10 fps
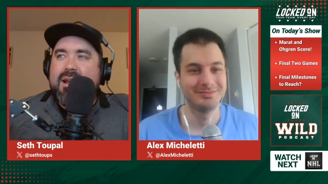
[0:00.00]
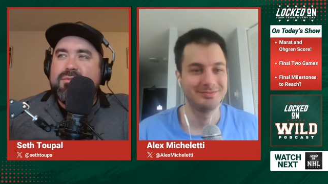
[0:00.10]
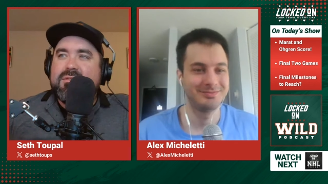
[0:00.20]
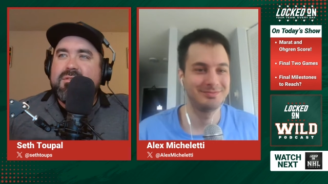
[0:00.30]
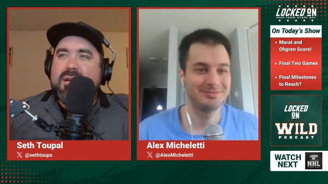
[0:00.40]
Speaker 1: I
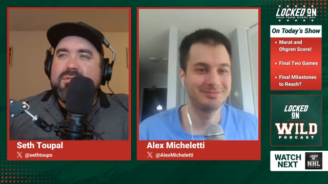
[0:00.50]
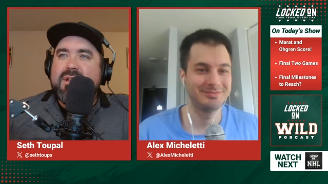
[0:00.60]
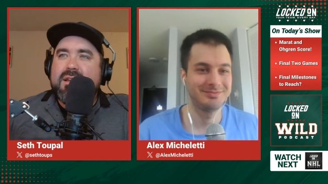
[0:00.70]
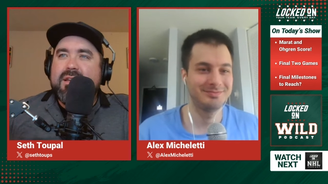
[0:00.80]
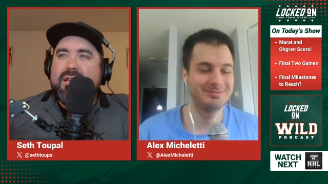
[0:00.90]
was I was
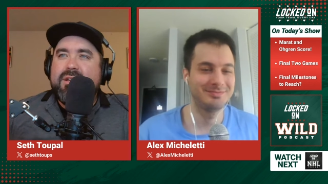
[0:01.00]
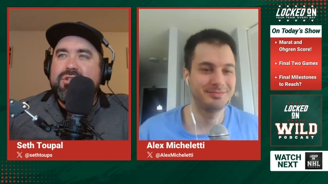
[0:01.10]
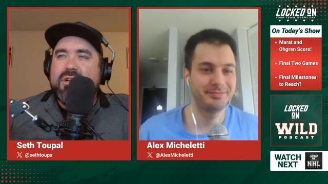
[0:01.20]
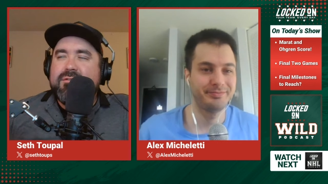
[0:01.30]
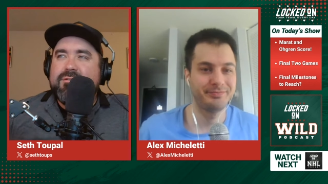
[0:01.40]
talking to
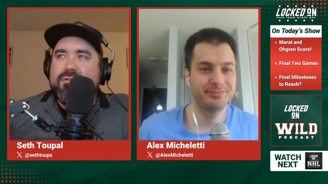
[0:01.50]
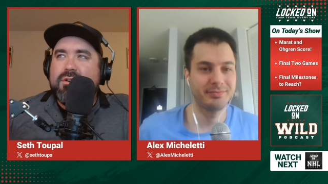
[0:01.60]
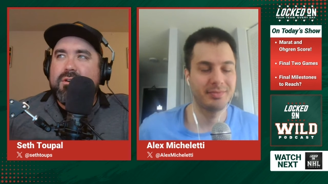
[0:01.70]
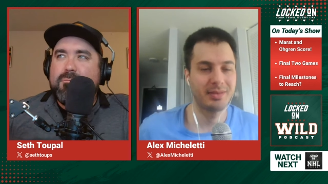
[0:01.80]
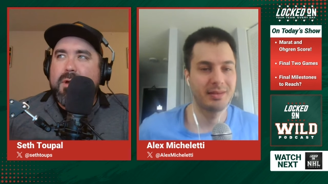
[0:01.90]
Isha
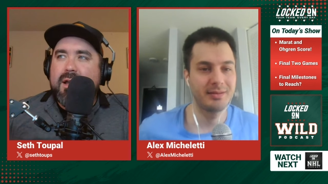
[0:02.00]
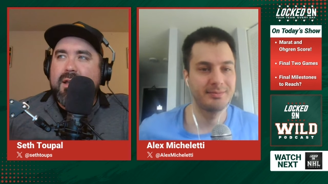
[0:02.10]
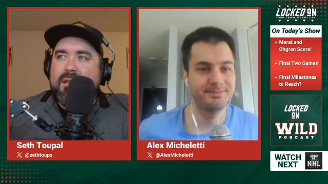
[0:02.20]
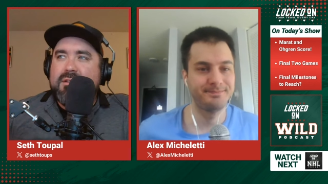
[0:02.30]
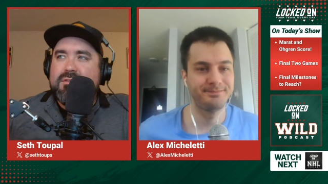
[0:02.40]
for
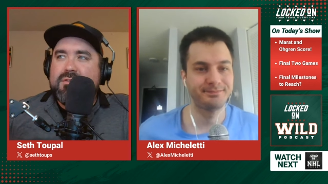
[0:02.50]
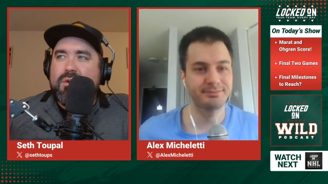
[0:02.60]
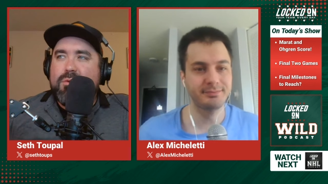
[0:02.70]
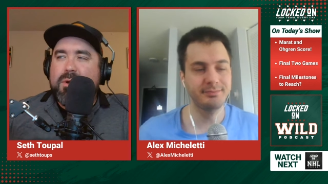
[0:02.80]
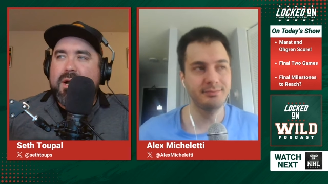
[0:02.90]
my
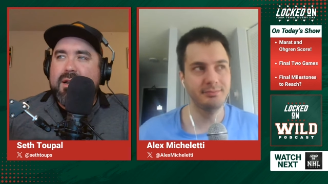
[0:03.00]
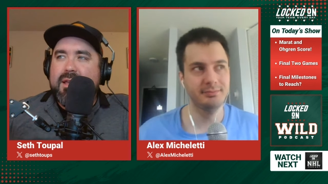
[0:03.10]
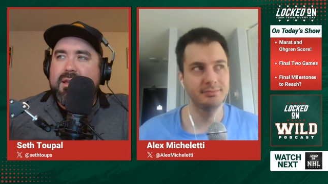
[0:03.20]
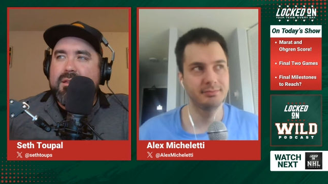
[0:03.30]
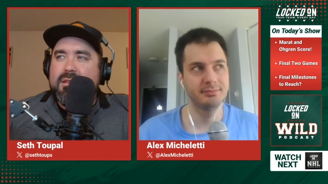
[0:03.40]
SodaPod
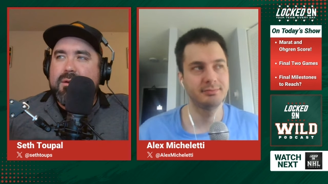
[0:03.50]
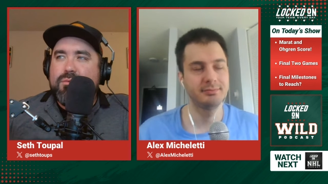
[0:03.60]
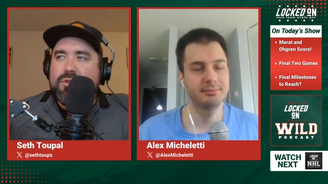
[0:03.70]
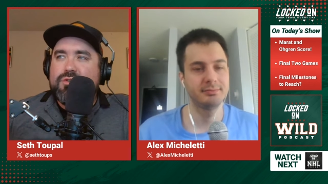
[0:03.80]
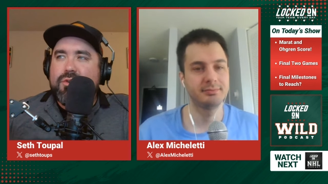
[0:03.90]
hit that
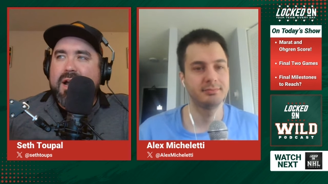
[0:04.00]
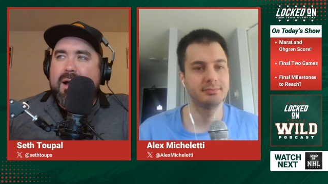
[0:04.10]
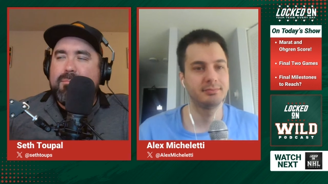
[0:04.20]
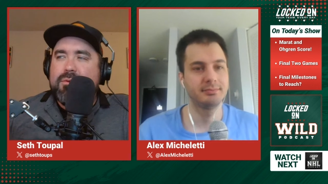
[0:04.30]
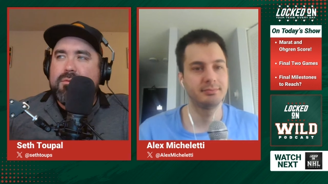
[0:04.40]
will
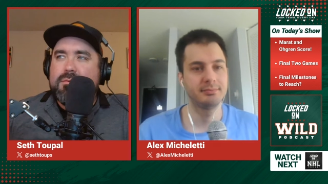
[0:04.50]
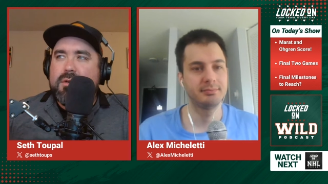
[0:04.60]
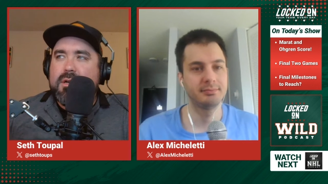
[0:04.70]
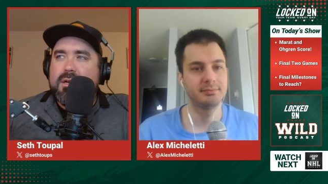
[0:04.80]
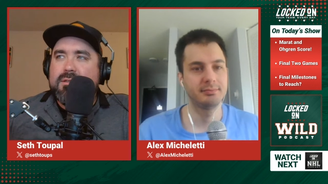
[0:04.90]
drop
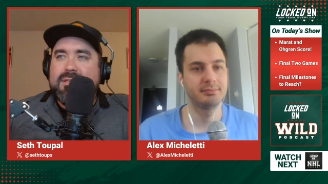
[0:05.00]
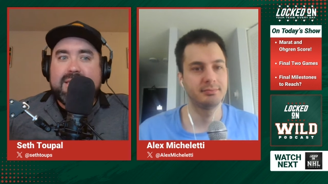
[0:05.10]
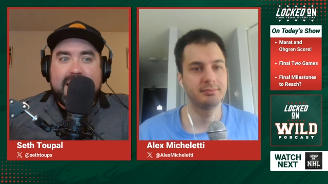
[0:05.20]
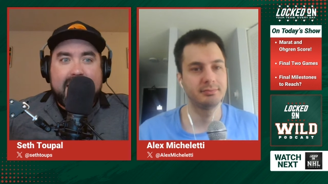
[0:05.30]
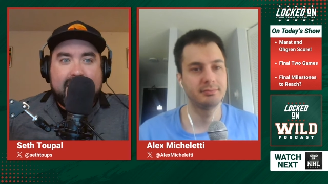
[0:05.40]
uh,
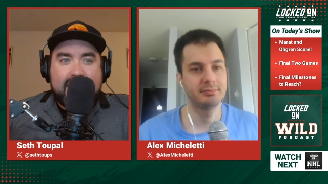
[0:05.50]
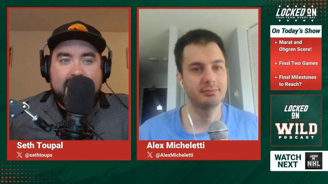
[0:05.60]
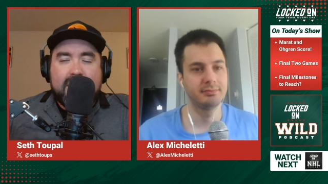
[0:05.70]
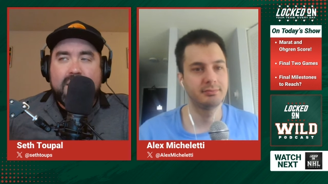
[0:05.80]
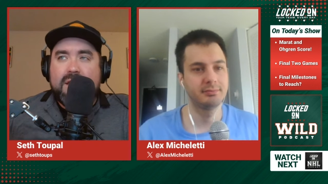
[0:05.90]
today.
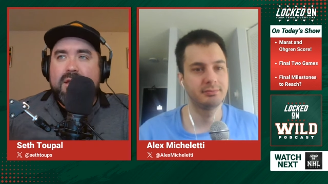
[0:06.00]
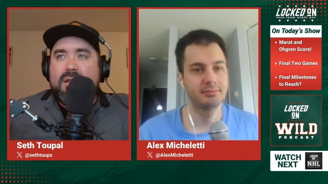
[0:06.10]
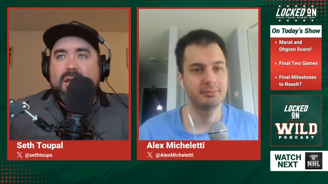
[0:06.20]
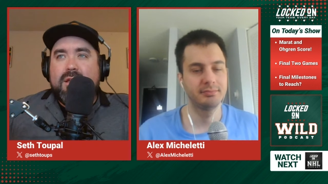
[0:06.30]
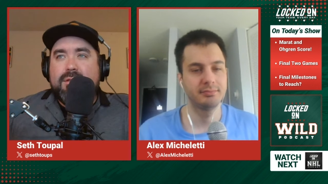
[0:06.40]

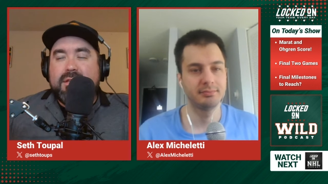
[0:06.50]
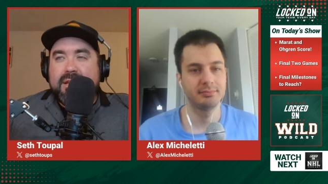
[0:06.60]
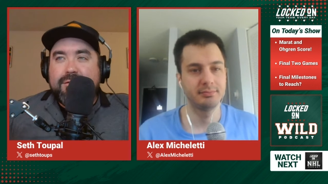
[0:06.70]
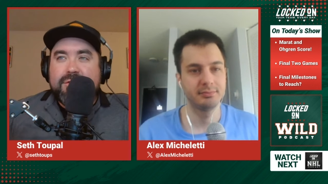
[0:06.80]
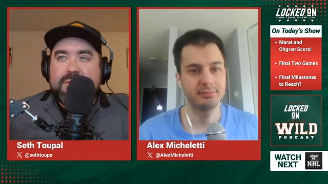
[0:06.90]
The
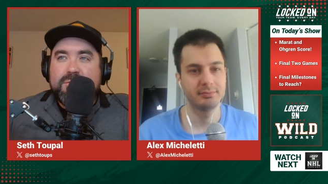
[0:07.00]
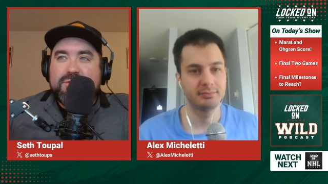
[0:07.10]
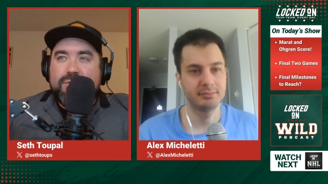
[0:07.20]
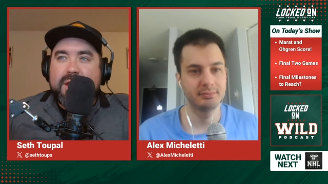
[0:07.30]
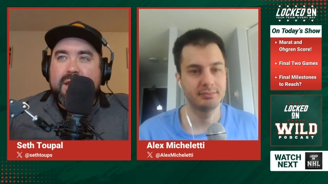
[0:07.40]
difference
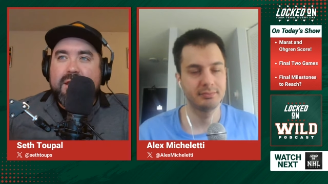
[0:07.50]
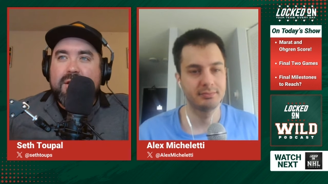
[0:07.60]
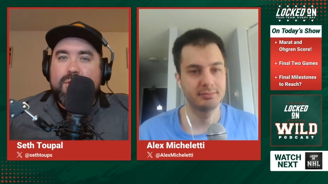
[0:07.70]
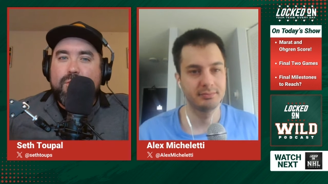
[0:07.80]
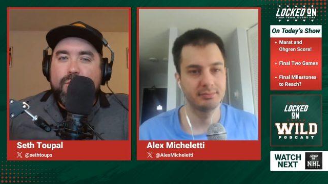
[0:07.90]

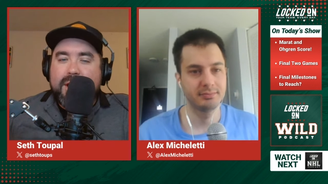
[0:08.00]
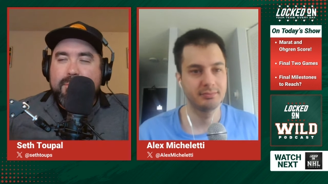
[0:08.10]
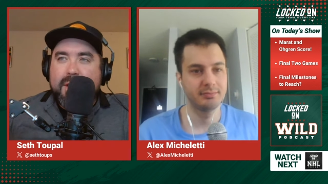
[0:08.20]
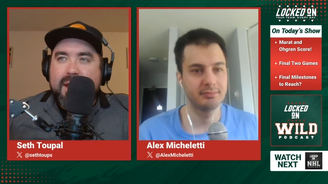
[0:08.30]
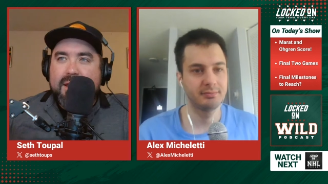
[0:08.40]
between
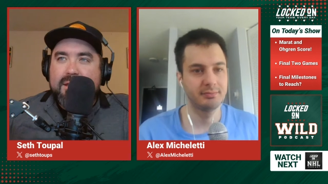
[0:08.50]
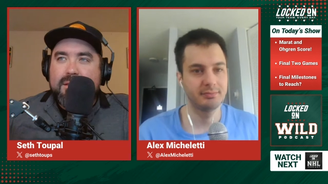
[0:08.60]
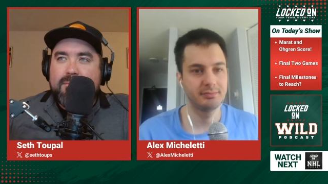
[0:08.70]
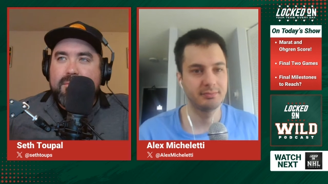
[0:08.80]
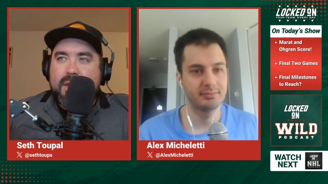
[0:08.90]

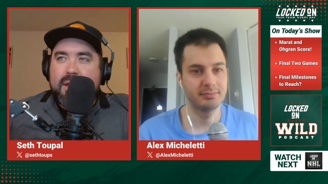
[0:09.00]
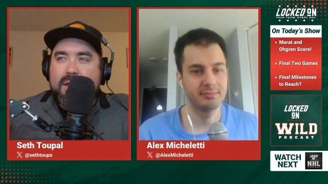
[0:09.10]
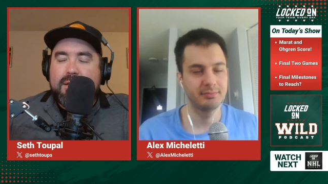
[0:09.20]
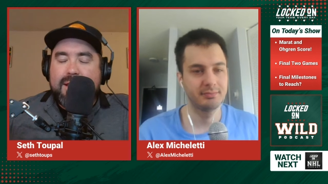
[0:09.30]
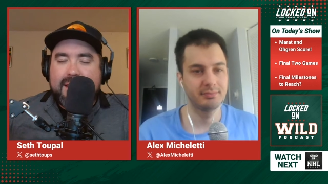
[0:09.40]
Winnipeg
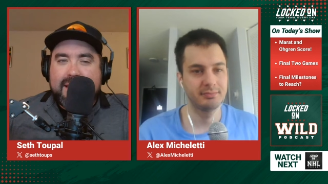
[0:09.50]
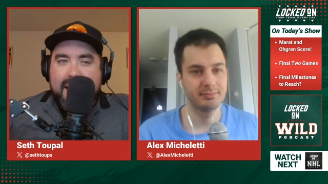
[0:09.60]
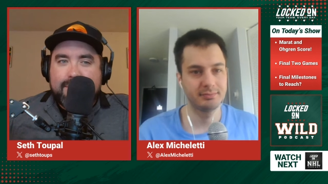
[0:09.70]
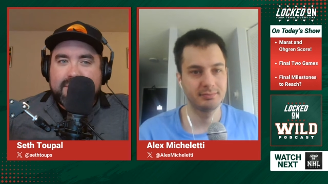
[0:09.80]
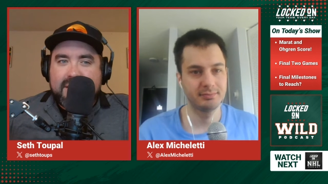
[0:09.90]
in like a
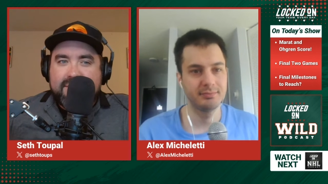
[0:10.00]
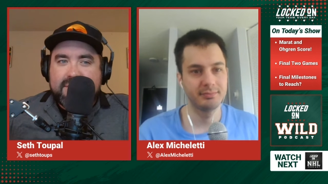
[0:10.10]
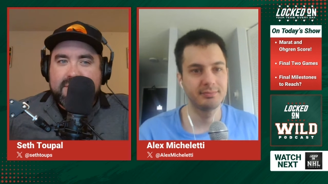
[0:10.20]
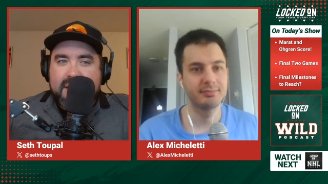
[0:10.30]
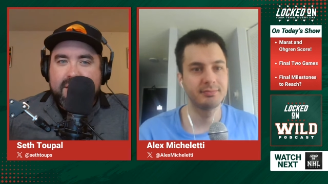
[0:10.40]
game
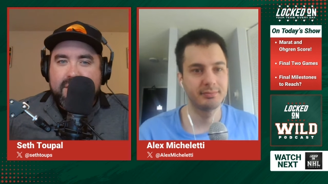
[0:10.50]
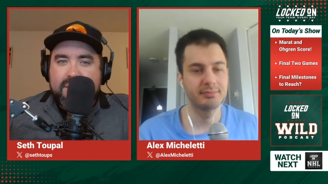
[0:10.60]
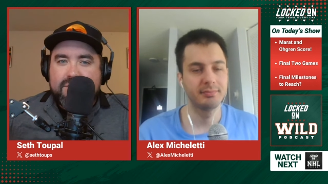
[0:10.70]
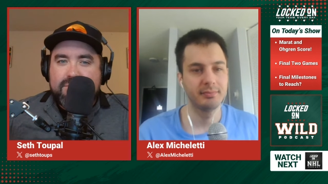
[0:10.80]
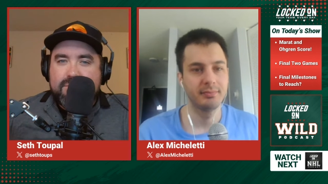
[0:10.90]
seven
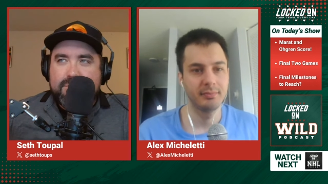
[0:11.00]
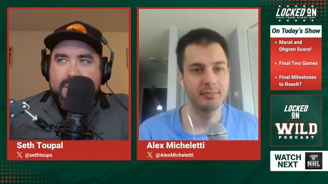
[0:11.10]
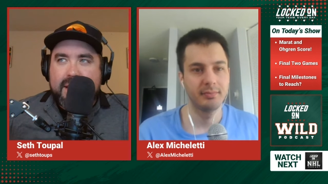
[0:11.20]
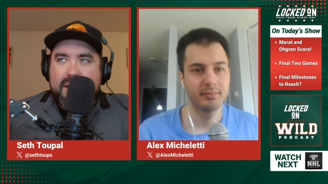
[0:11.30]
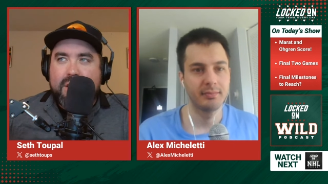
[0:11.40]
scenario,
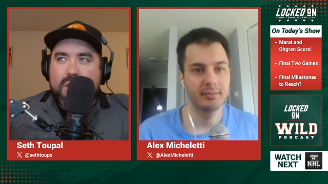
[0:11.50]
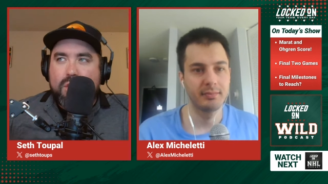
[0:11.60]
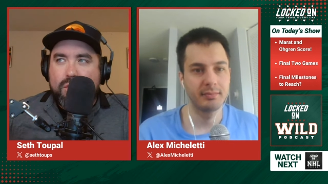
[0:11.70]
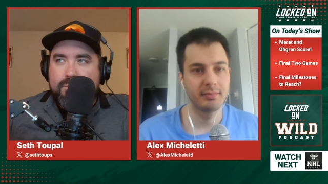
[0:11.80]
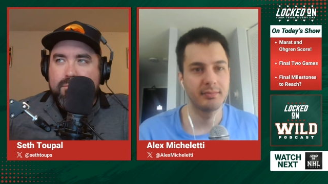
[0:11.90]
playing at
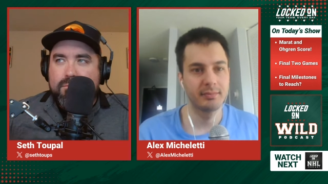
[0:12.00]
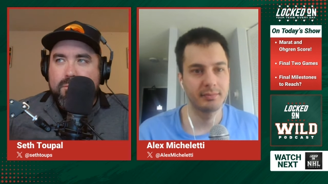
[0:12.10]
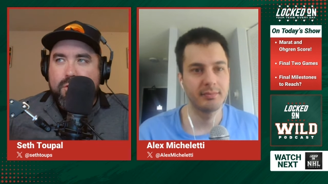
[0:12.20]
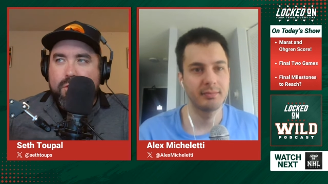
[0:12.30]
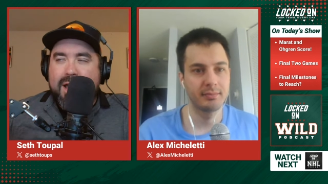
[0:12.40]
home,
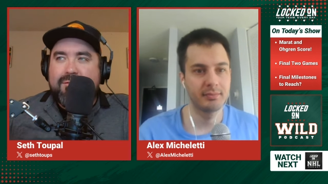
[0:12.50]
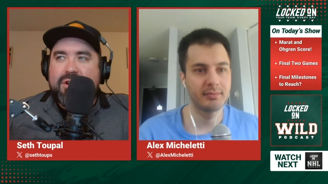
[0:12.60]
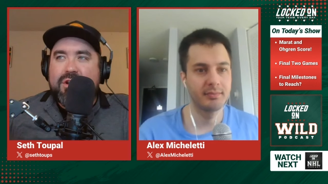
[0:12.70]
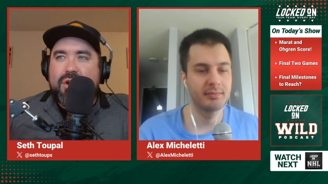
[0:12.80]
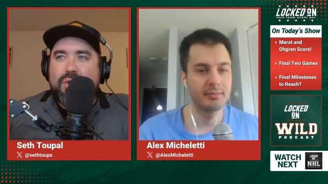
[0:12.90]
or
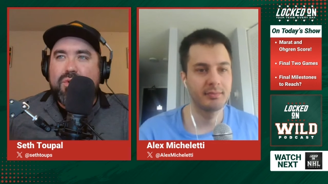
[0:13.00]
having to go